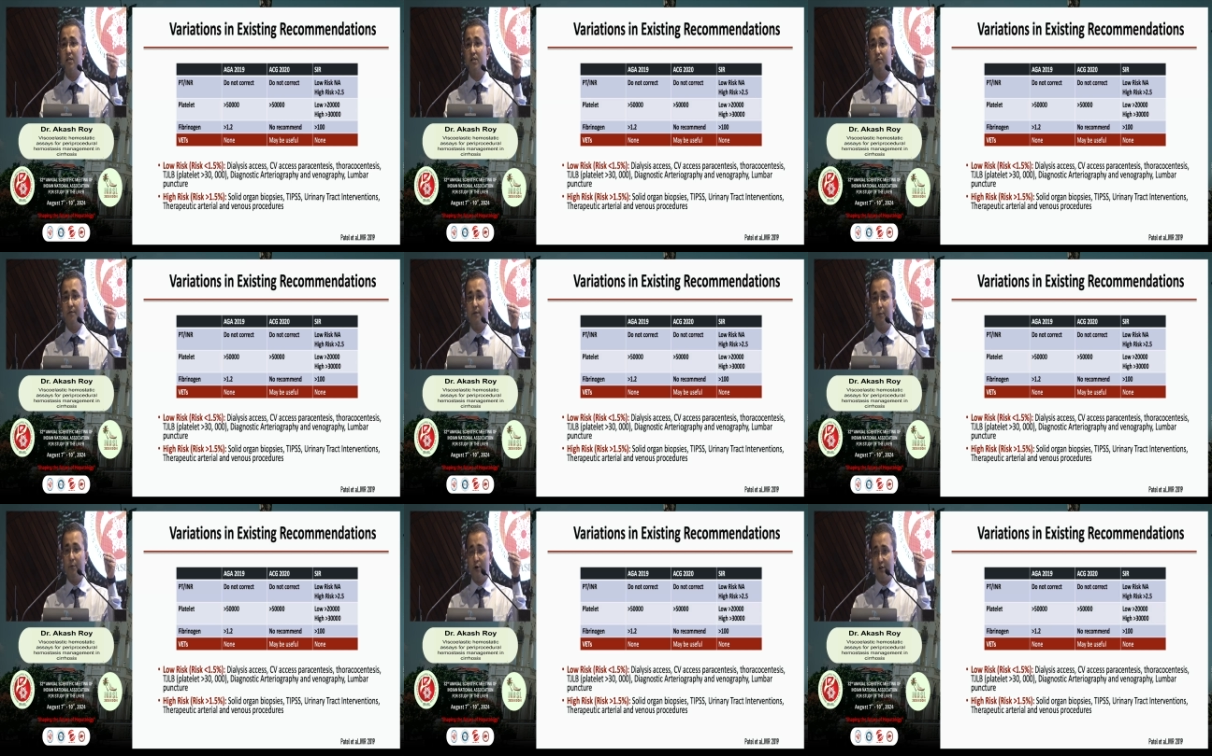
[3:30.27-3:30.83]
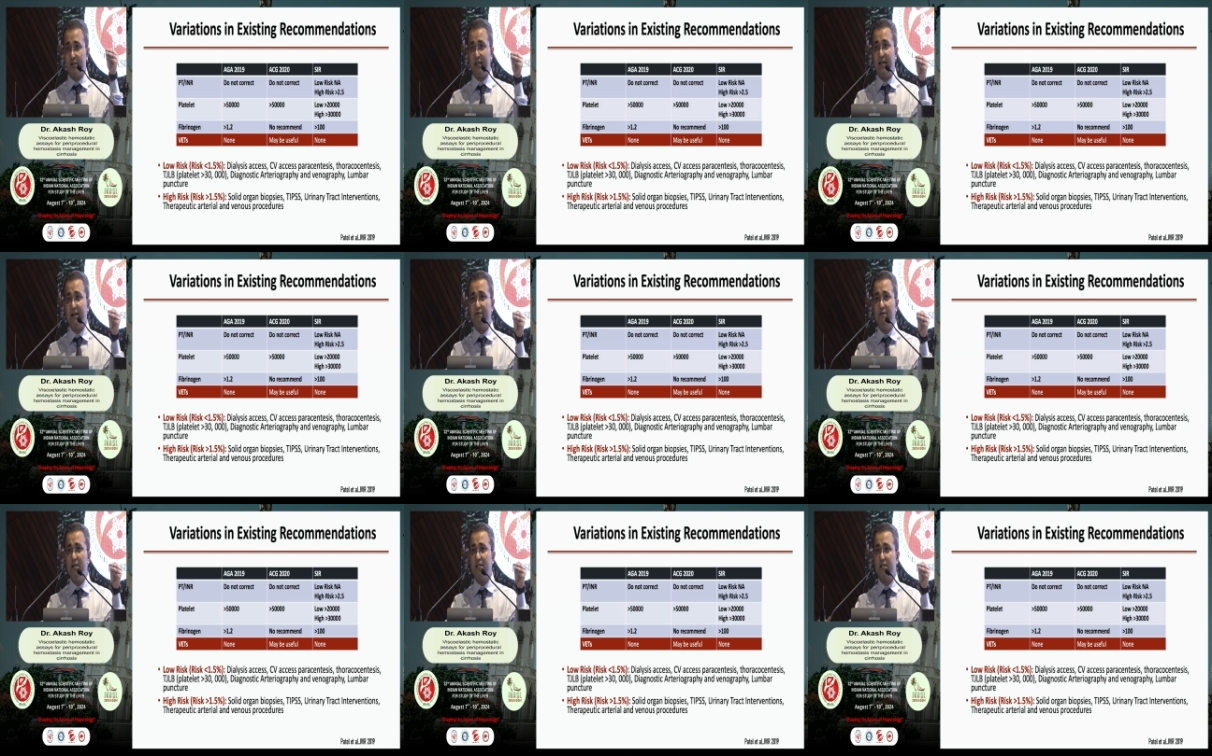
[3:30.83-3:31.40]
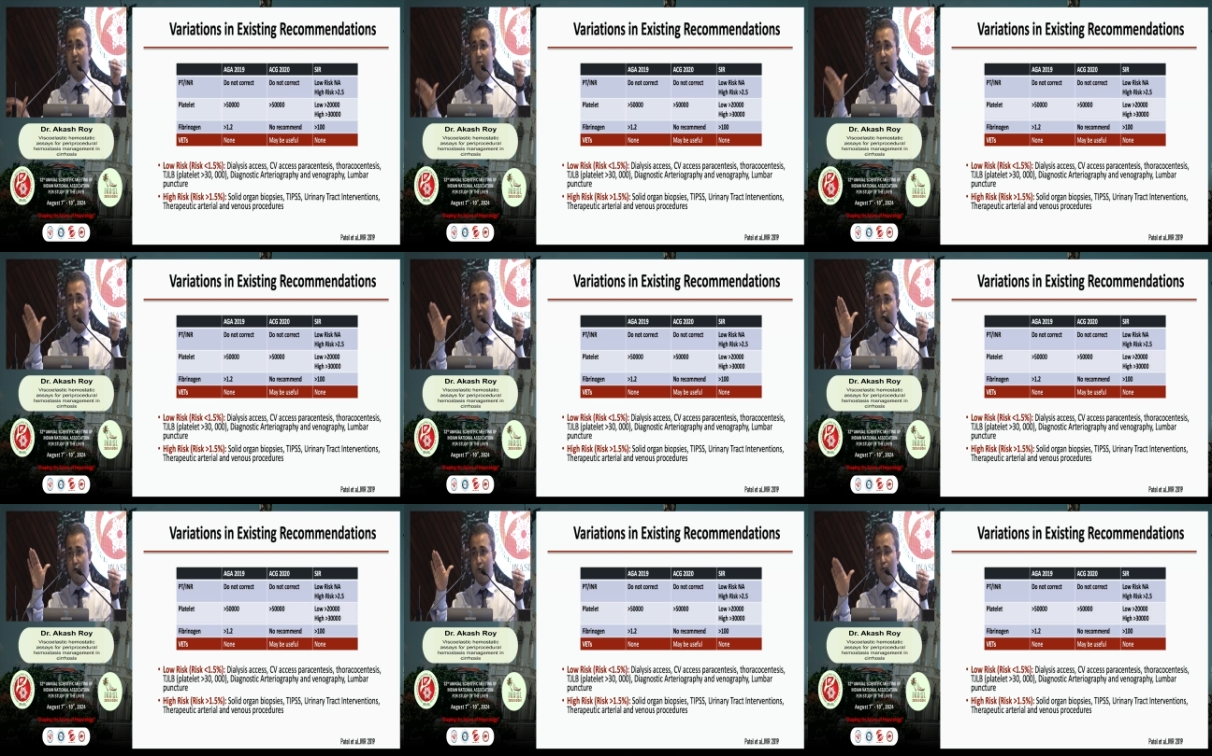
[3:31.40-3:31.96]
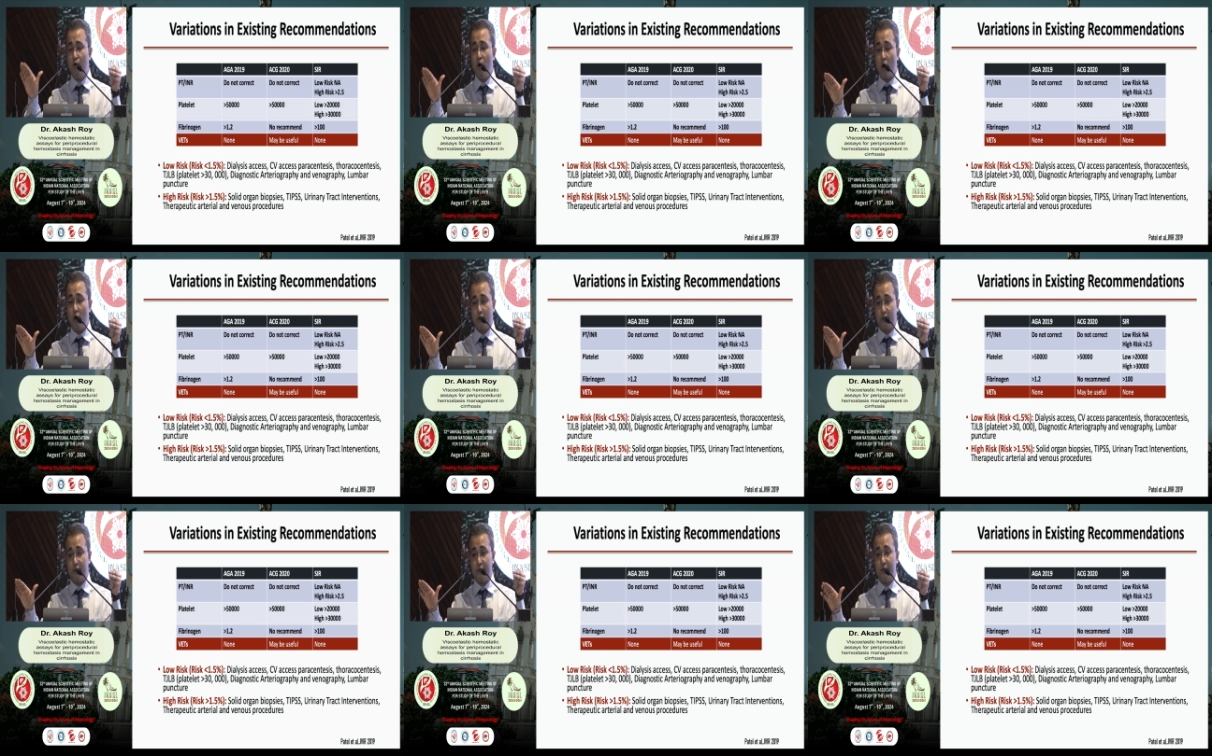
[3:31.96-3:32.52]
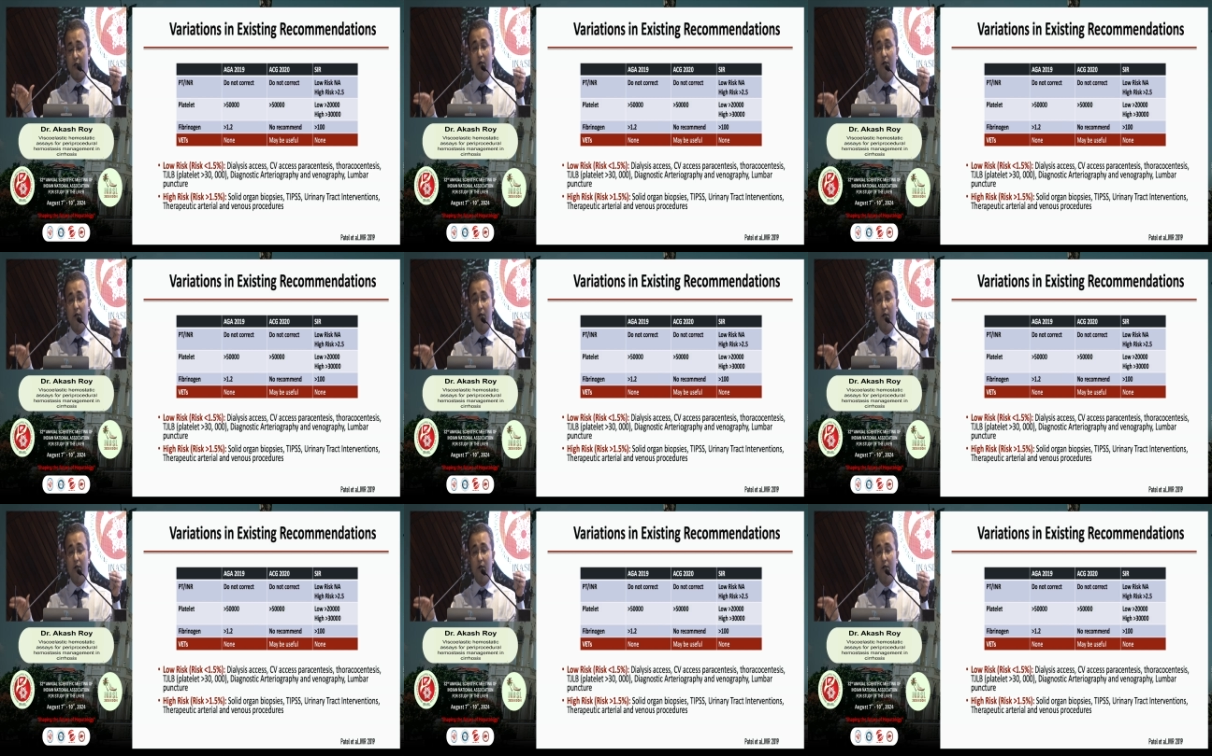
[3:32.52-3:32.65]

fibrinogen levels, rest do not.